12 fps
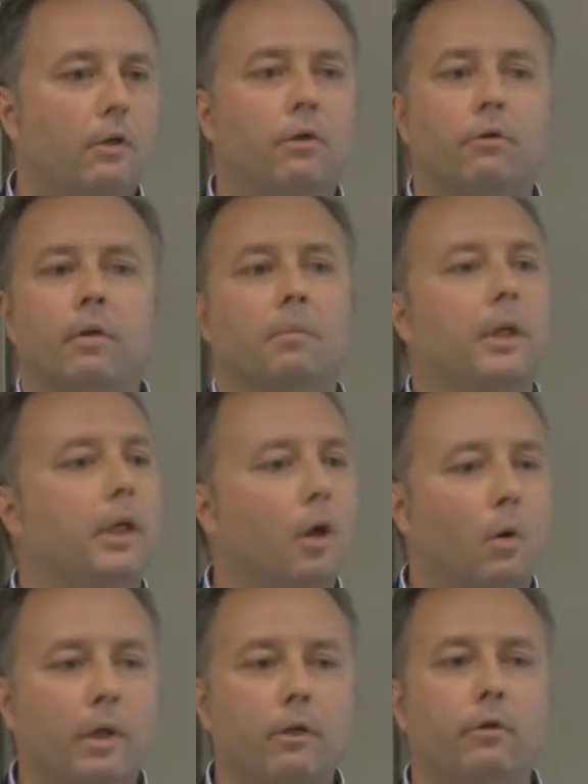You're simply
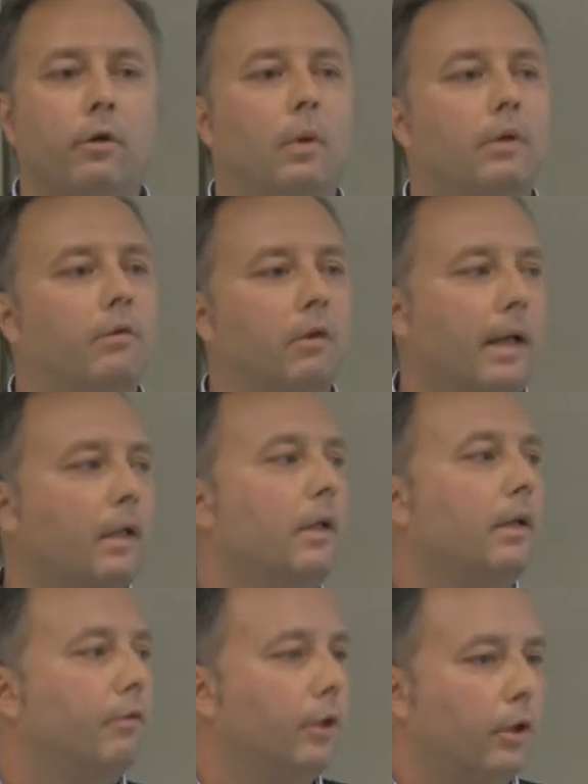going to a slightly
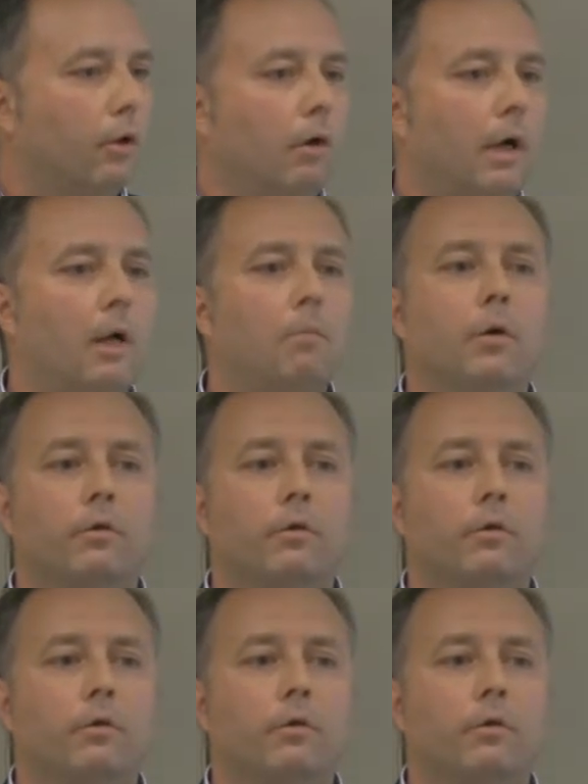different URL.